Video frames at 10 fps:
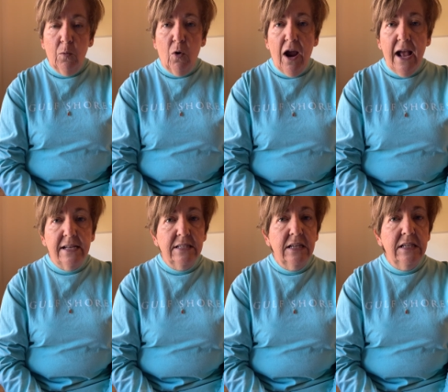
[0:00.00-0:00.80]
We're
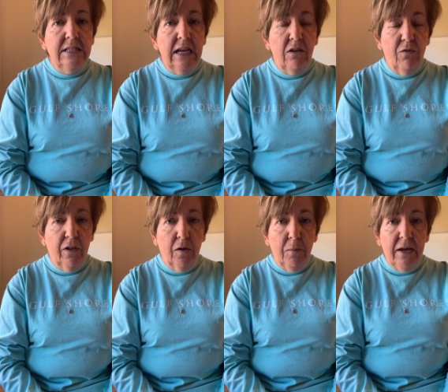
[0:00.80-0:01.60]
asked St.
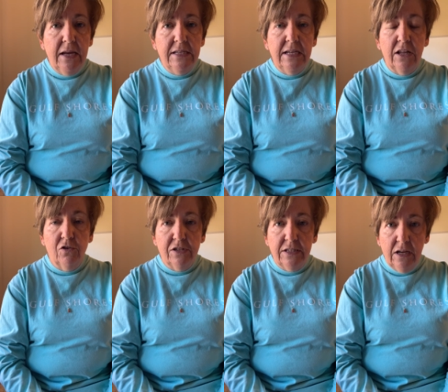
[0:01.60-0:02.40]
Philippine to
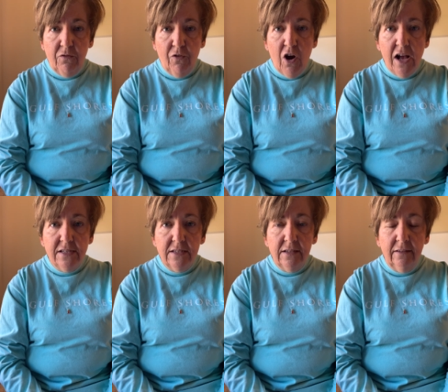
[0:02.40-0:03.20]
intercede for
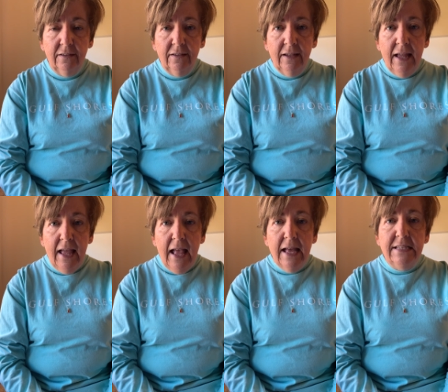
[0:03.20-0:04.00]
us
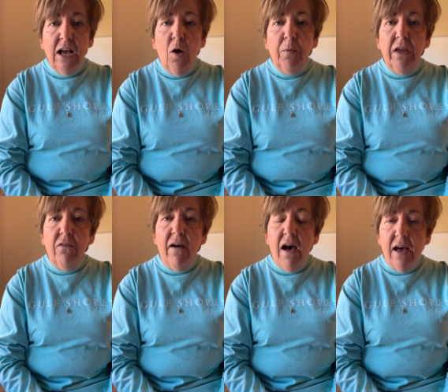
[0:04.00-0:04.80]
and to help
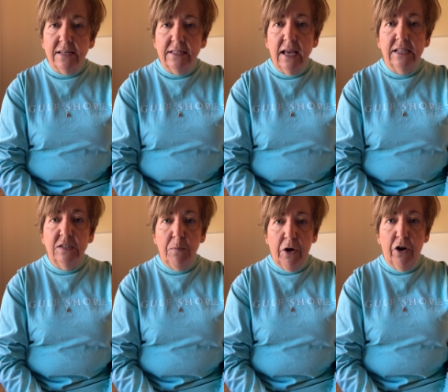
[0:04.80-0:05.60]
give us that
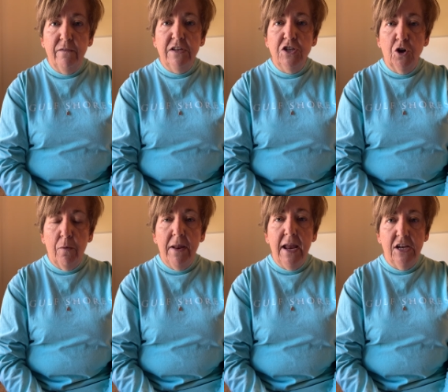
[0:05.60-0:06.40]
spirit of
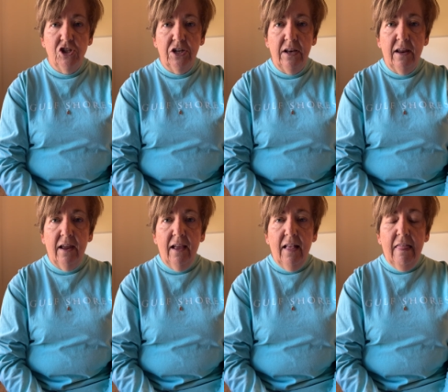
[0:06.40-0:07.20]
determination
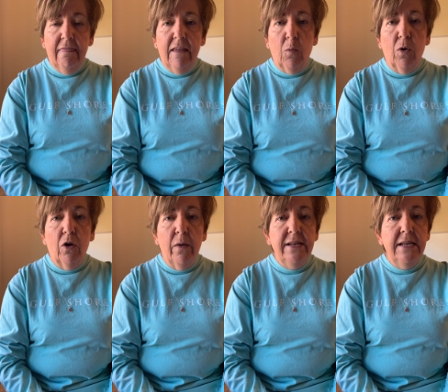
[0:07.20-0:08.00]
that we're
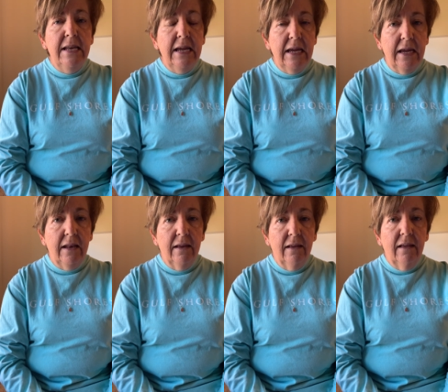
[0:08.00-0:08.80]
going to need